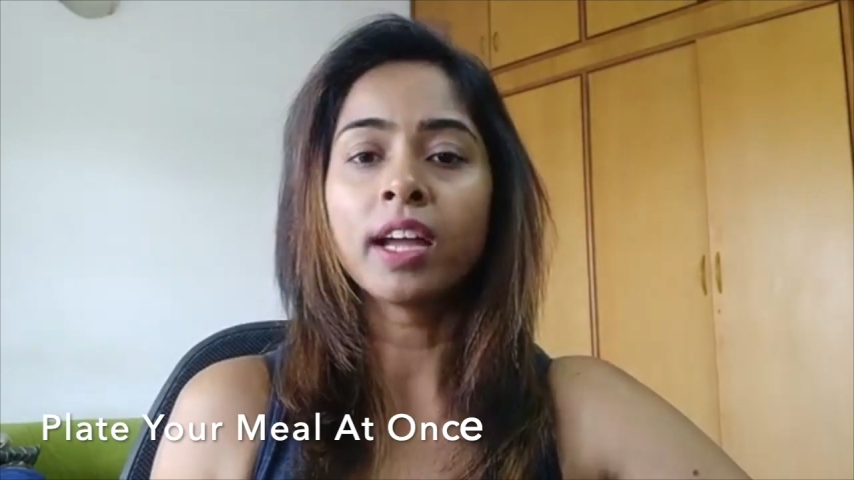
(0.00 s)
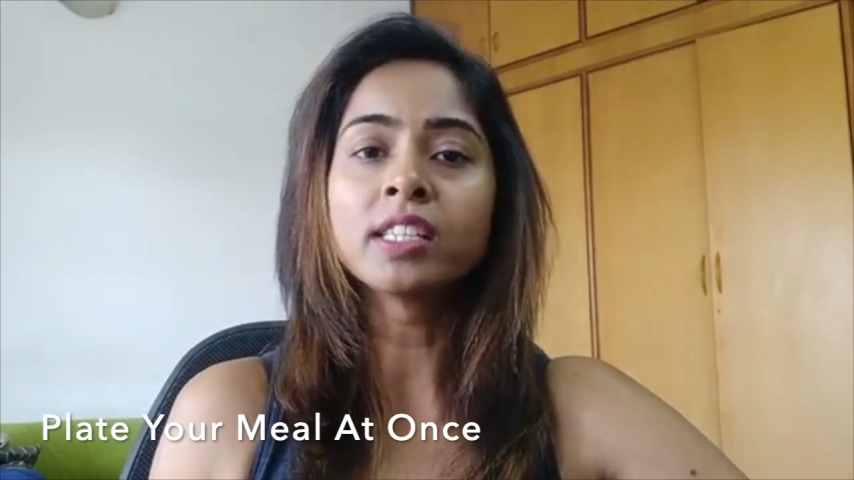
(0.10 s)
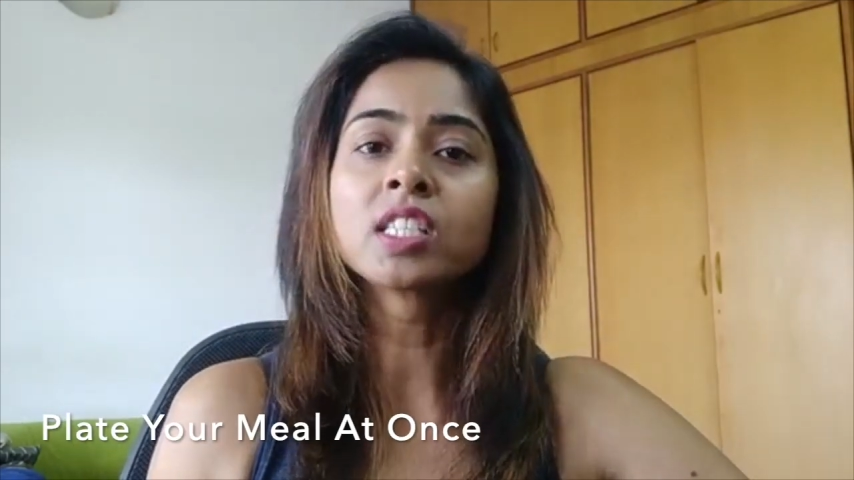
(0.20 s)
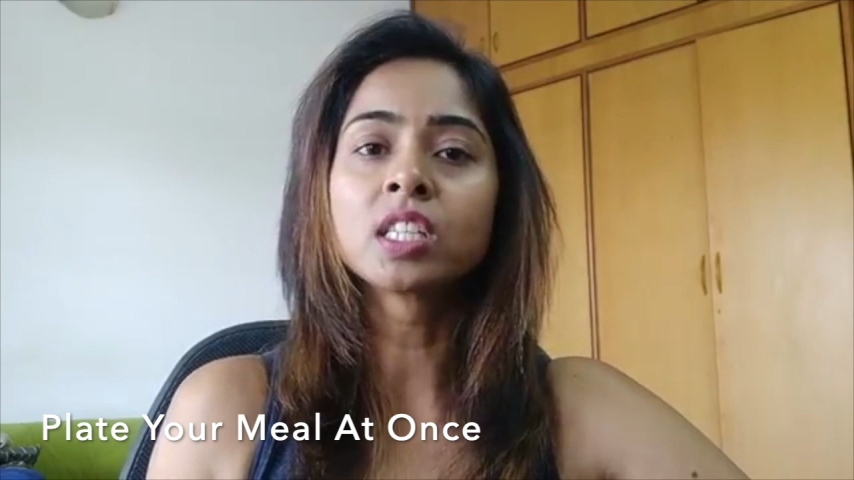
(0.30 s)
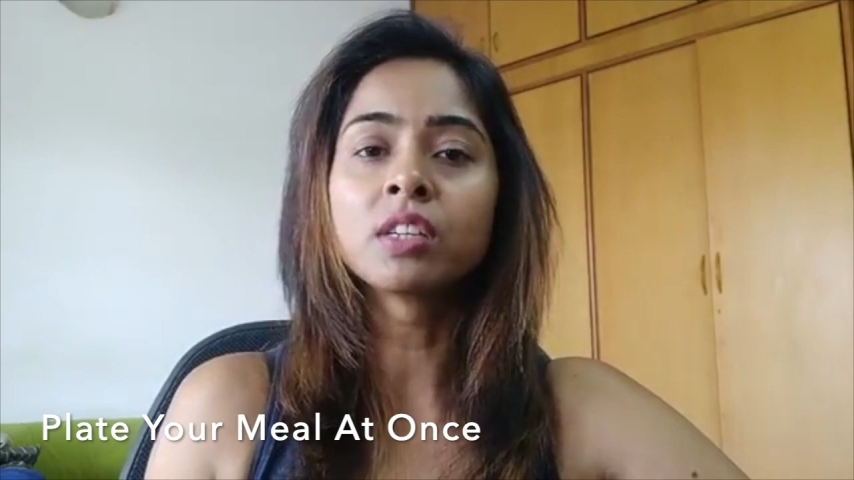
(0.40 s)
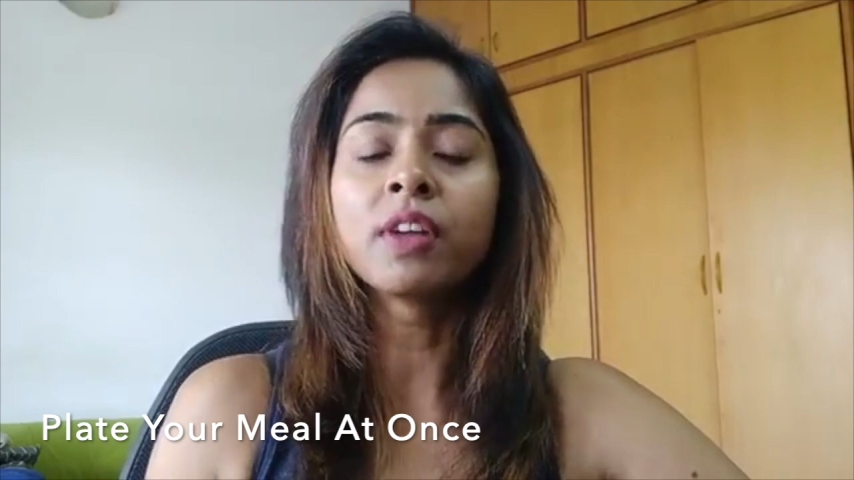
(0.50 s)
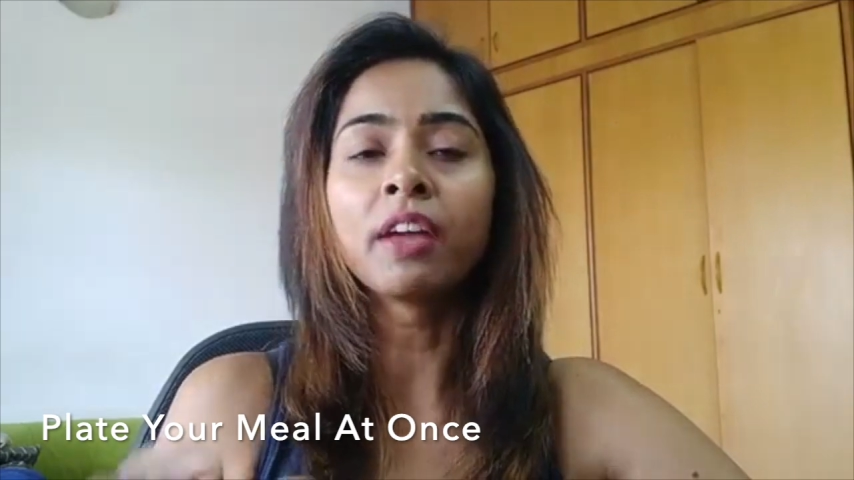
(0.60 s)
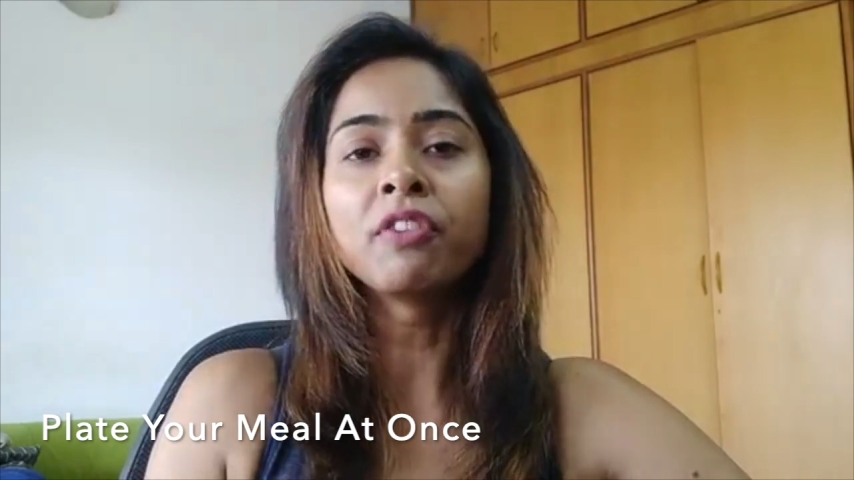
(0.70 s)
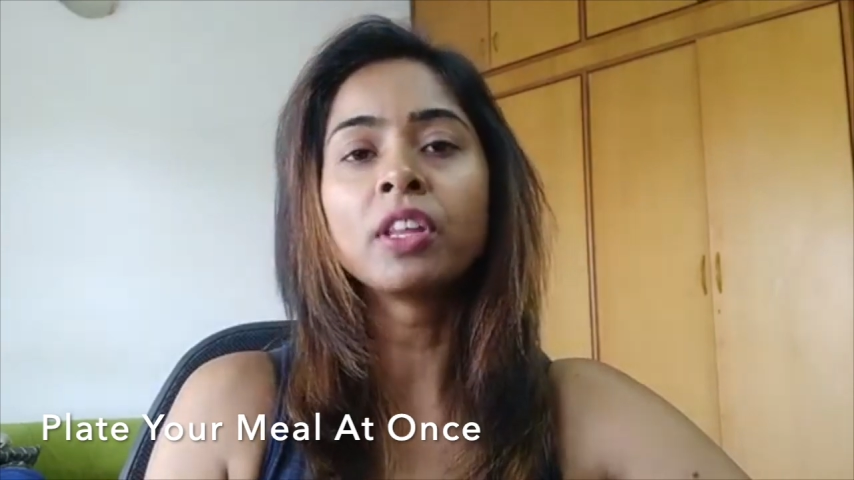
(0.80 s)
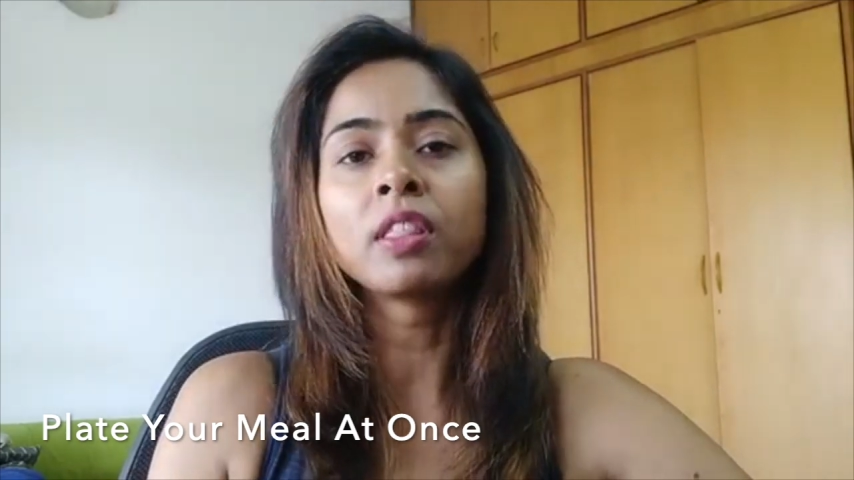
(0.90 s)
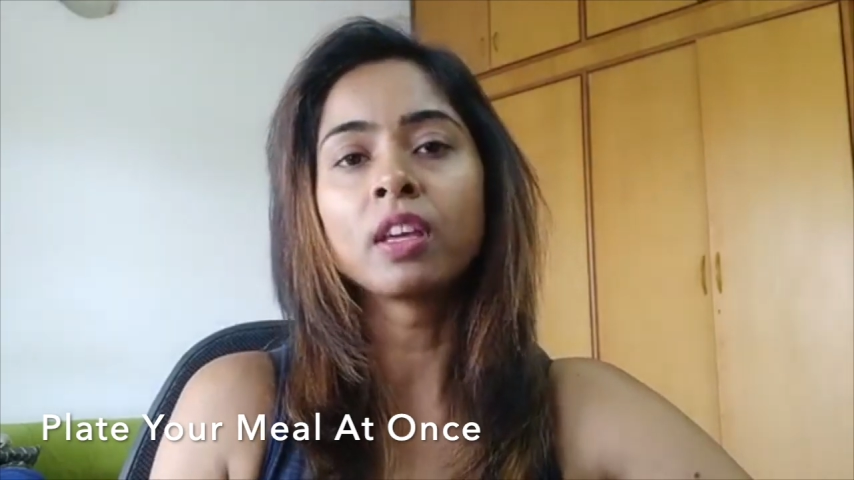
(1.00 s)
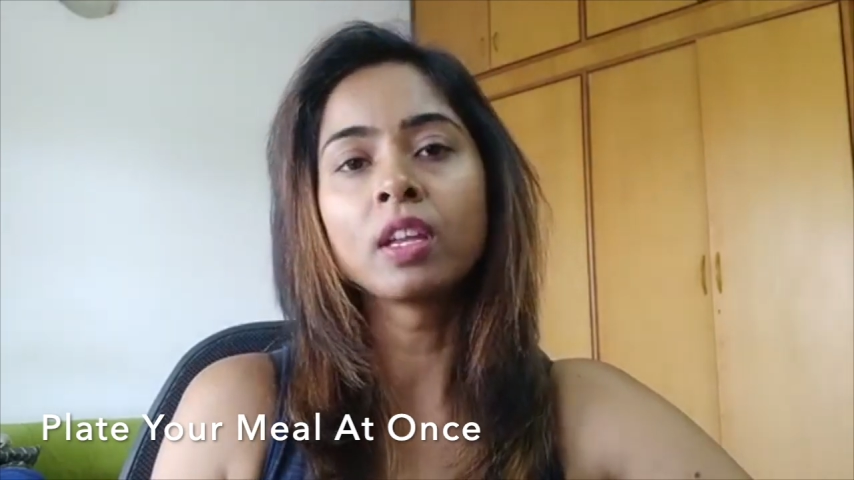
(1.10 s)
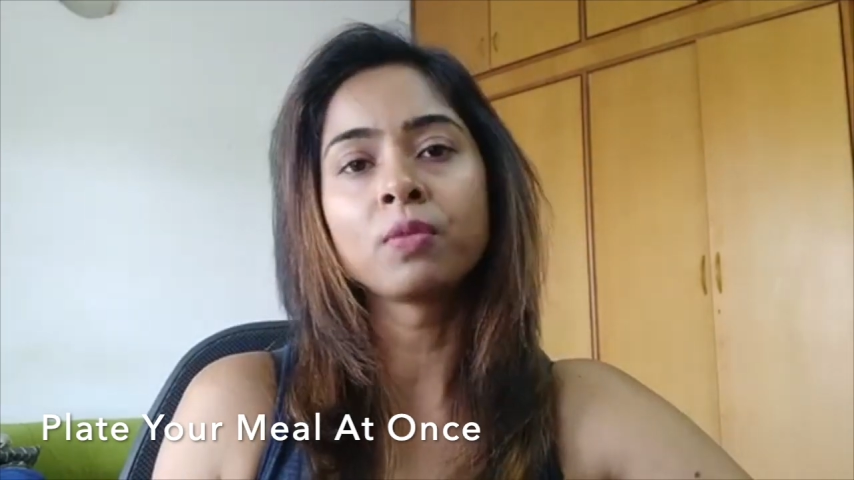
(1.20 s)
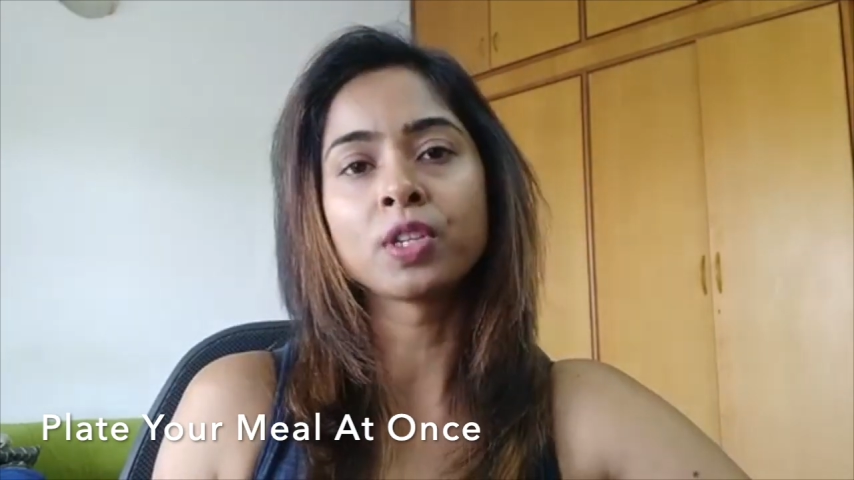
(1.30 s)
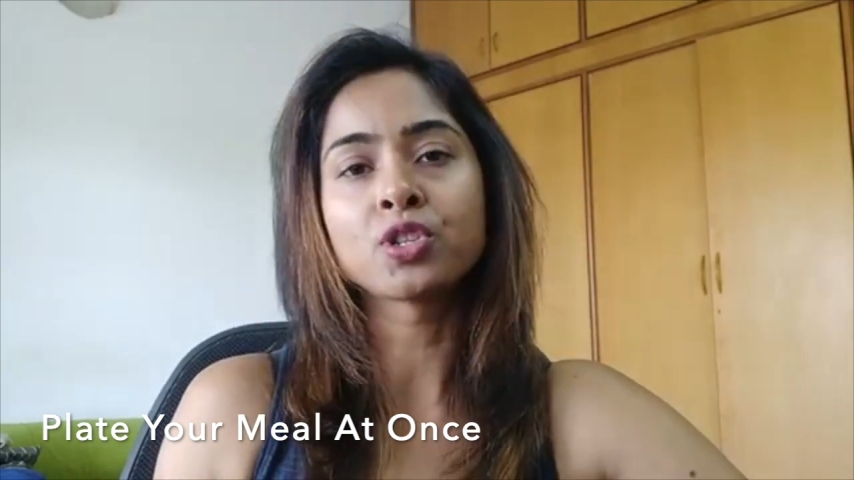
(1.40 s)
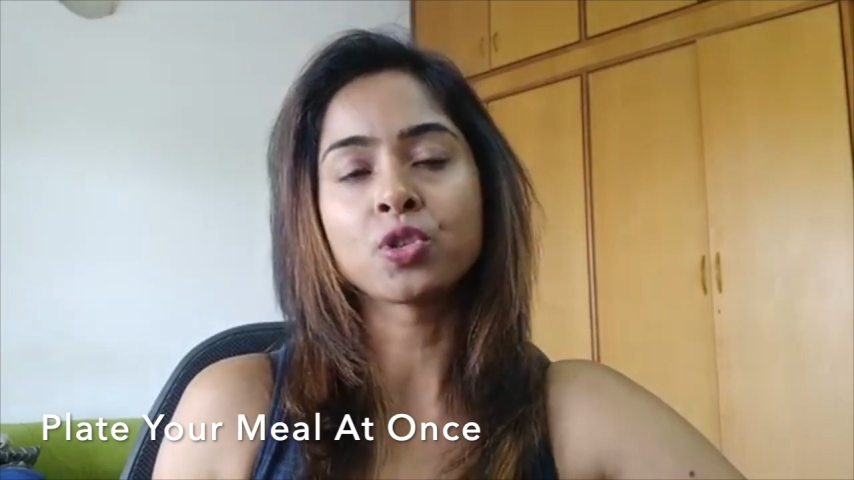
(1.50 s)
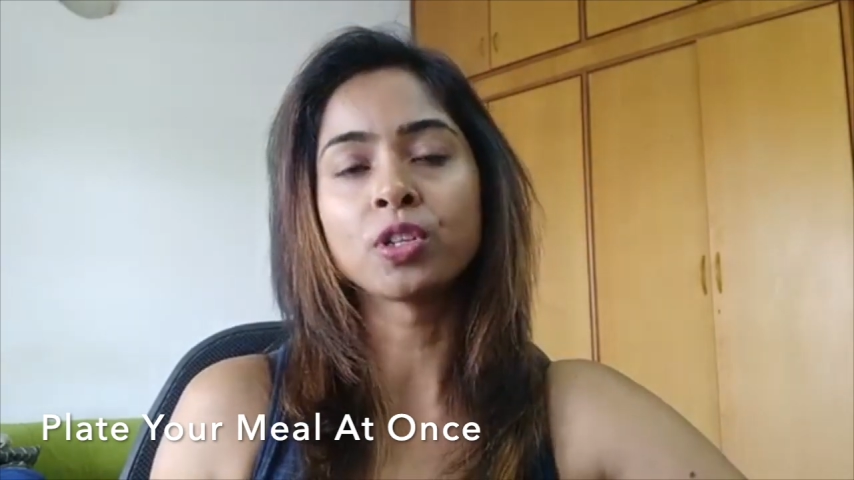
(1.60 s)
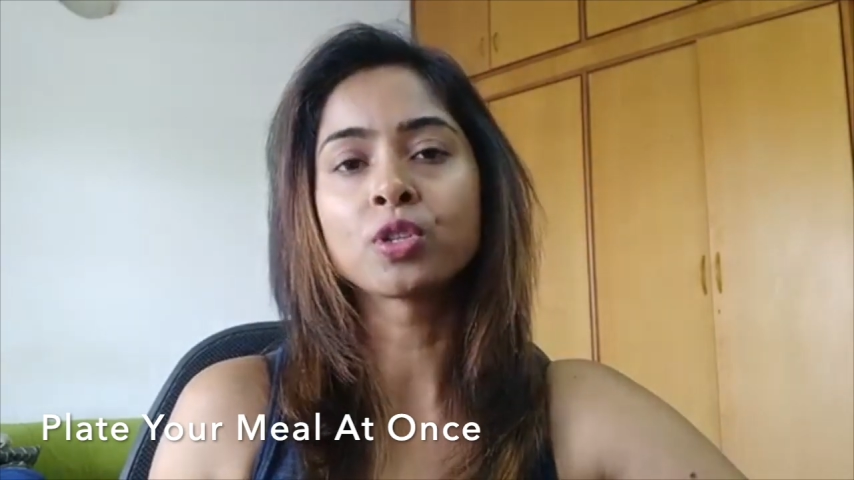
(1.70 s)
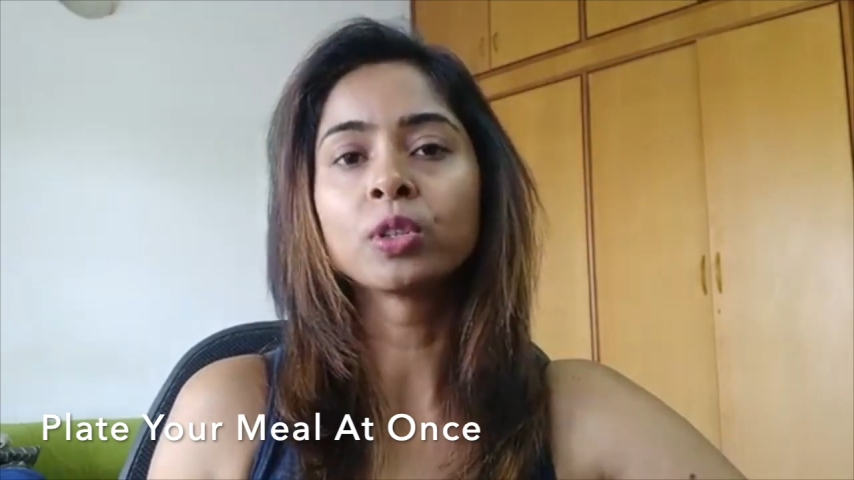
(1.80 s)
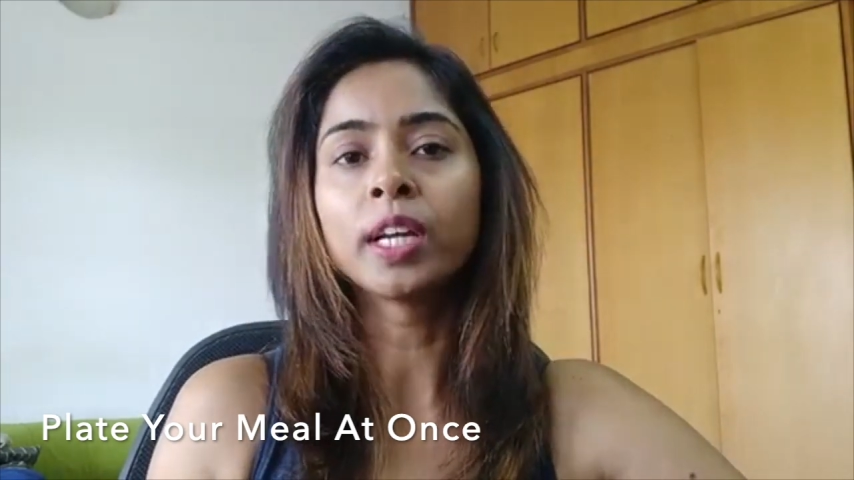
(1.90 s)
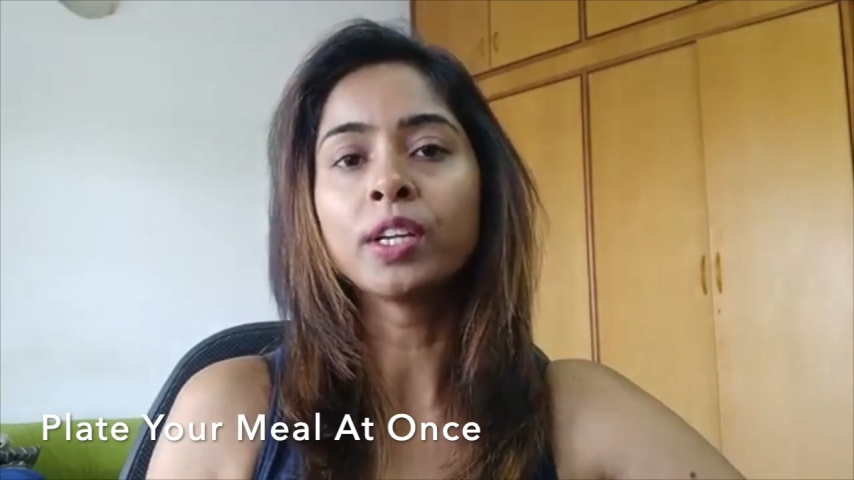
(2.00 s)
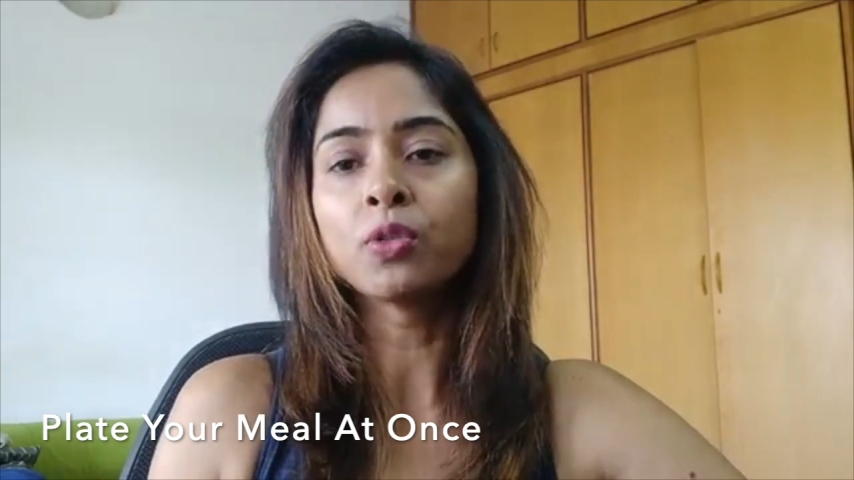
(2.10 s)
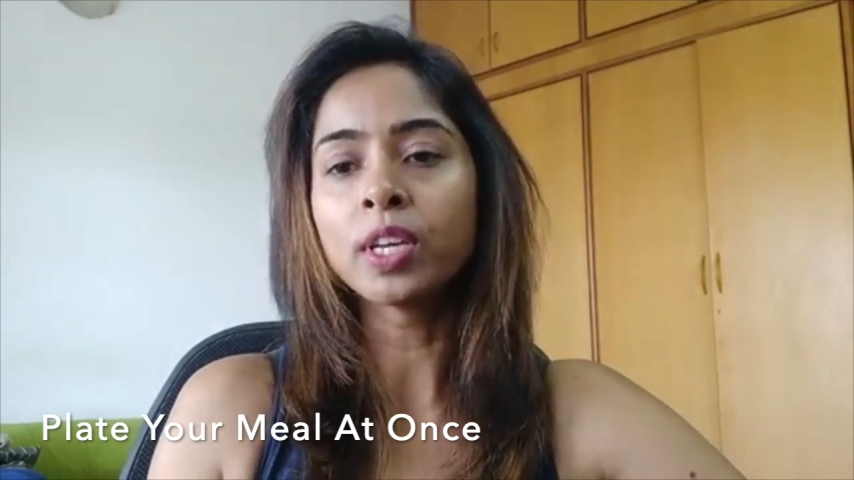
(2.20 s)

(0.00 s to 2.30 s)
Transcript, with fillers: and serve everything in one shot so that you